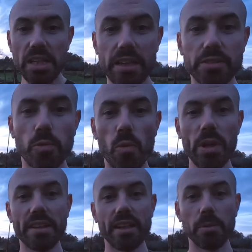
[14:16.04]
Yeah, so what
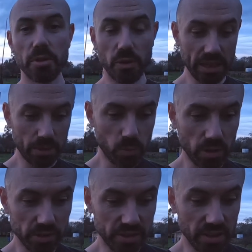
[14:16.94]
we ended up doing
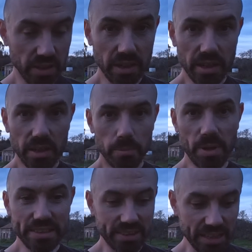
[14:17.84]
was
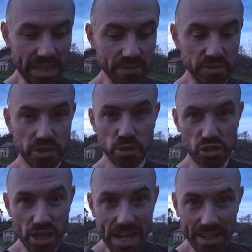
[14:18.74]
basically having to
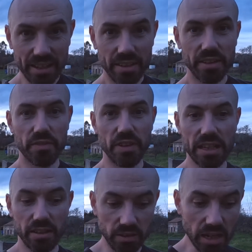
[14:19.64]
jack the
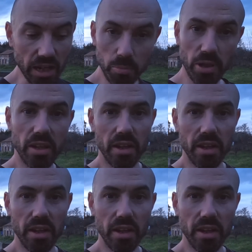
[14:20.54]
vehicle up,